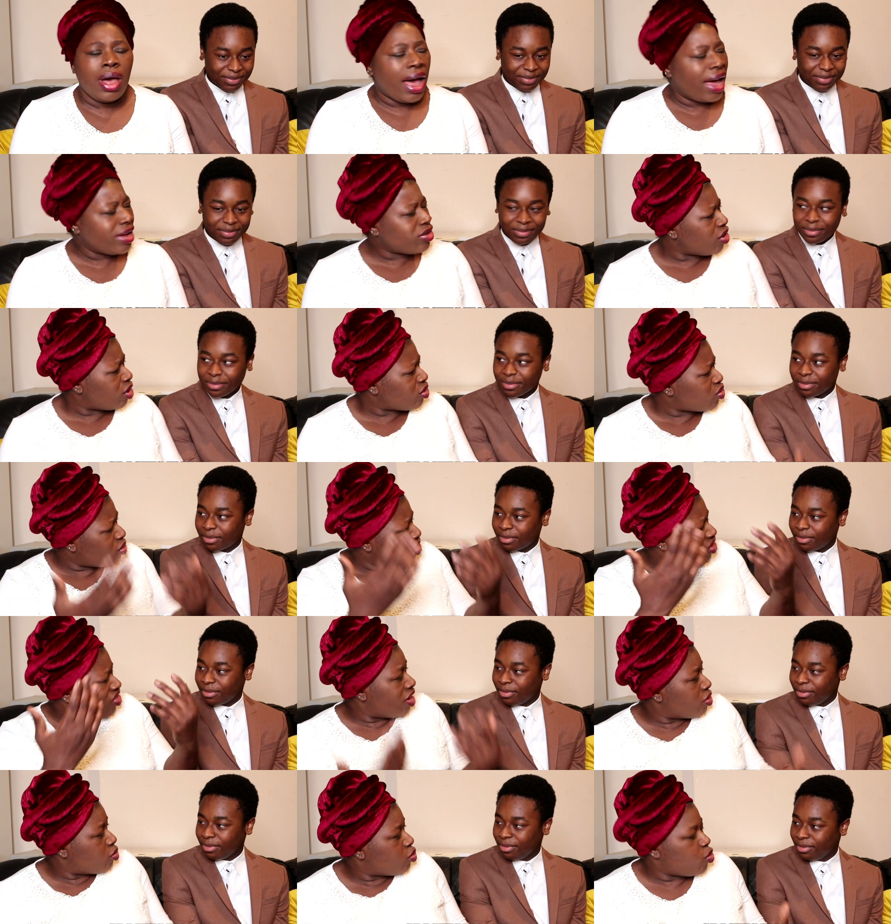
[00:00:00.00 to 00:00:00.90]
Speaker 1: I
Speaker 2: thought we
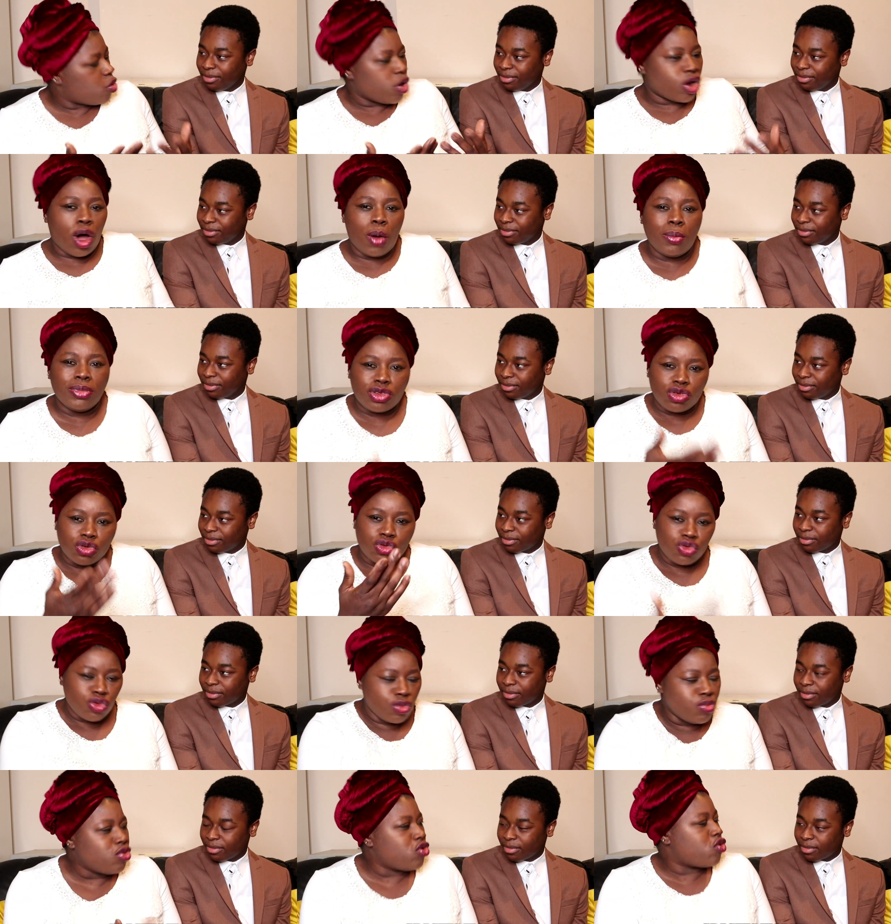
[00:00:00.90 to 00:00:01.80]
said we were coming to do
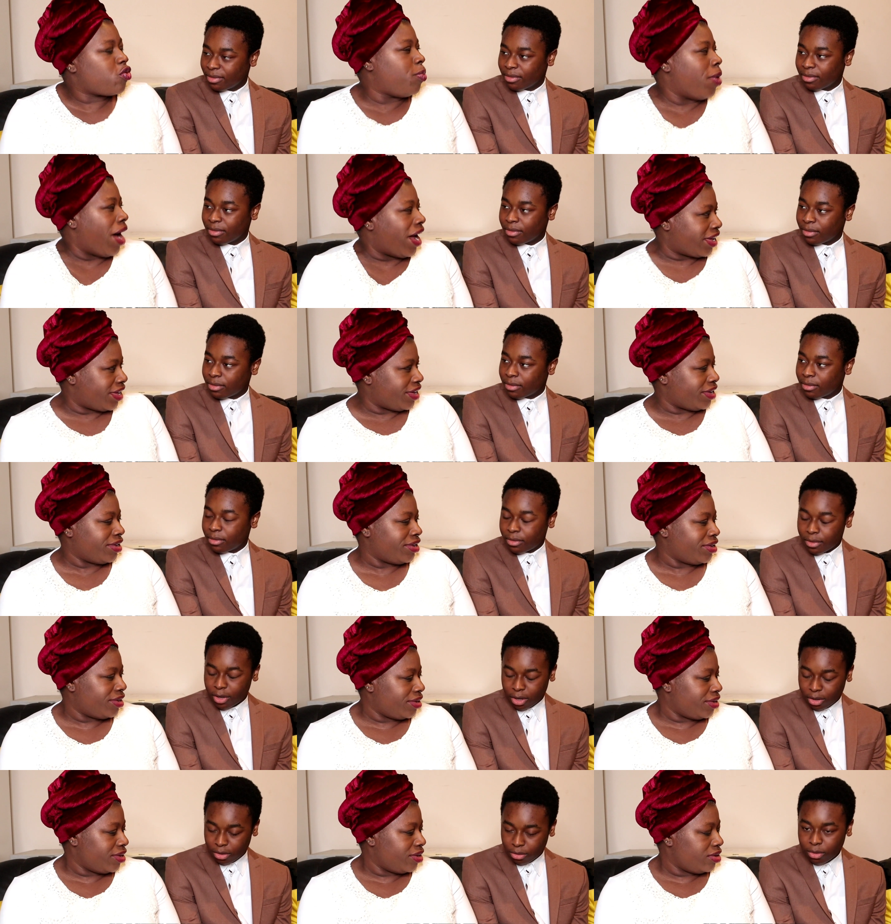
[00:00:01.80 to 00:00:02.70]
mukbang.
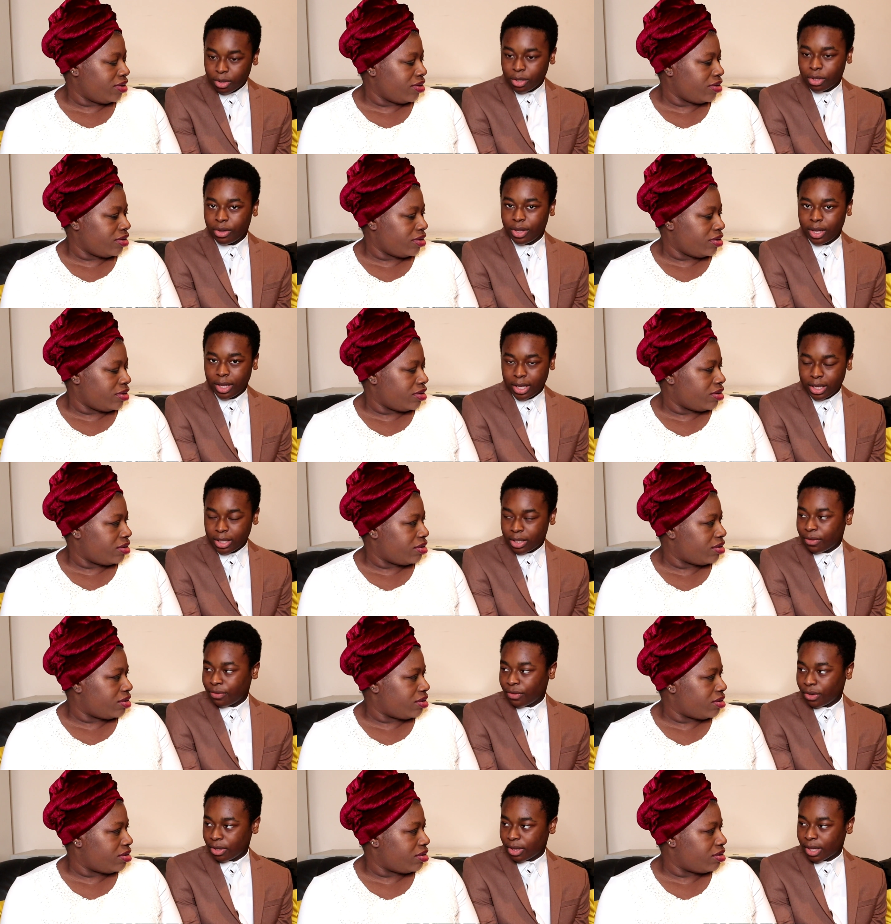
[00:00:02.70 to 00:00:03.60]
Speaker 1: No, we're doing an
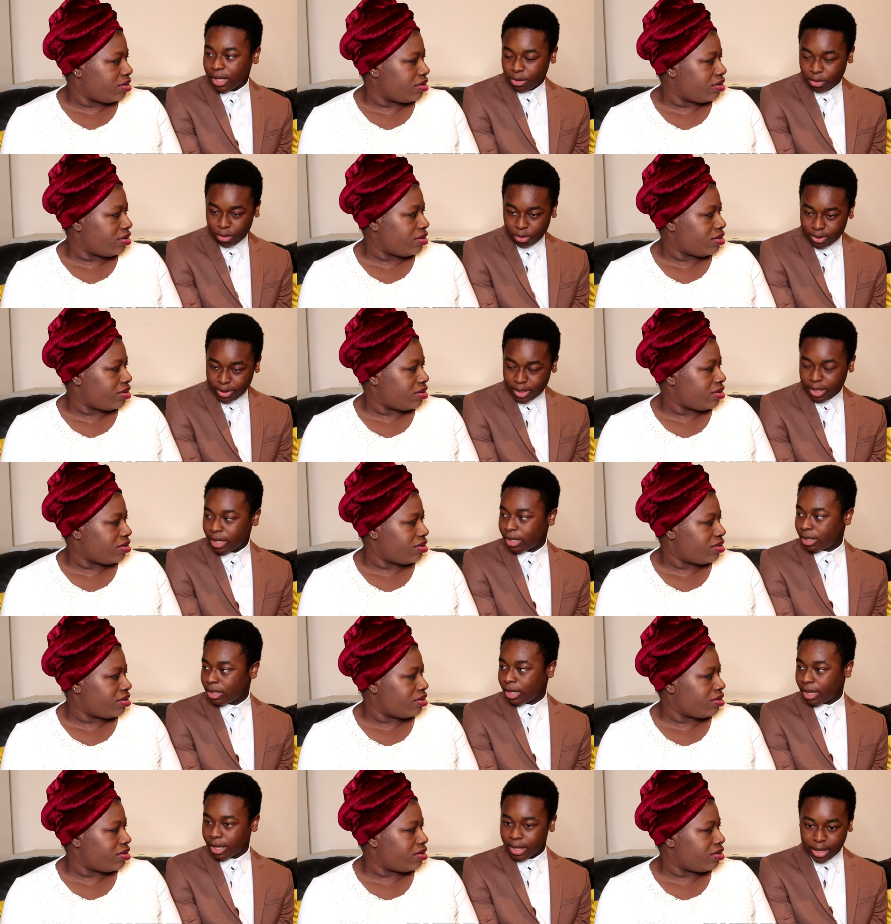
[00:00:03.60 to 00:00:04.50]
interview. That's what we did.
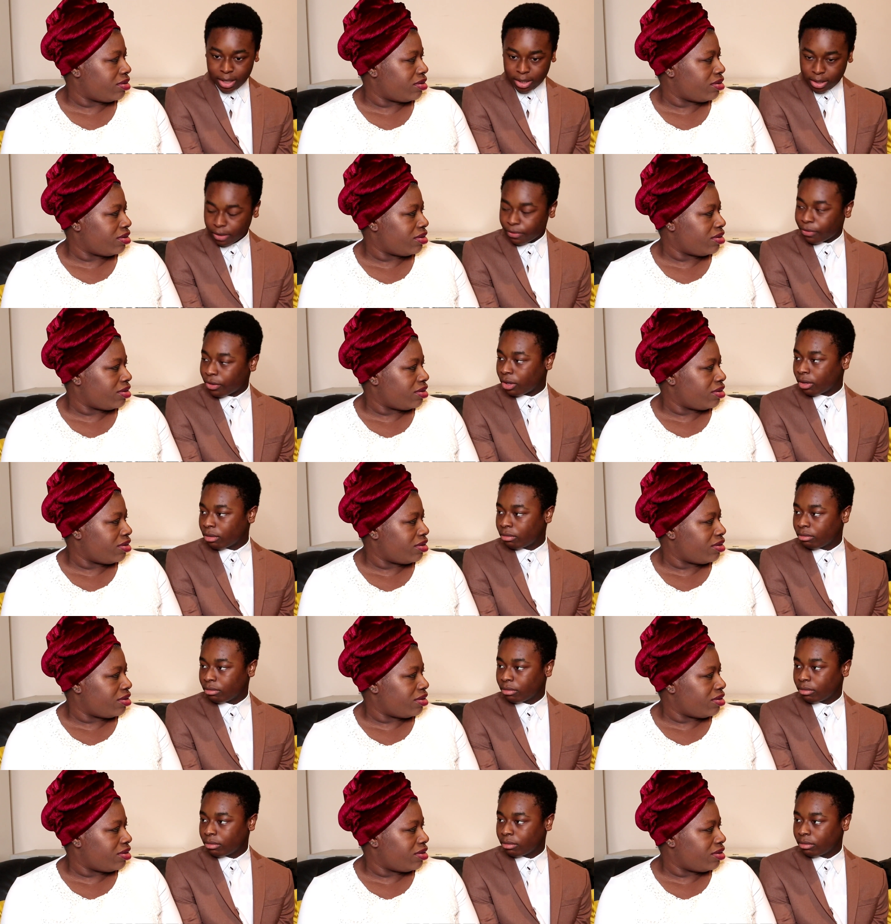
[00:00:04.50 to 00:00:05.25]
An interview.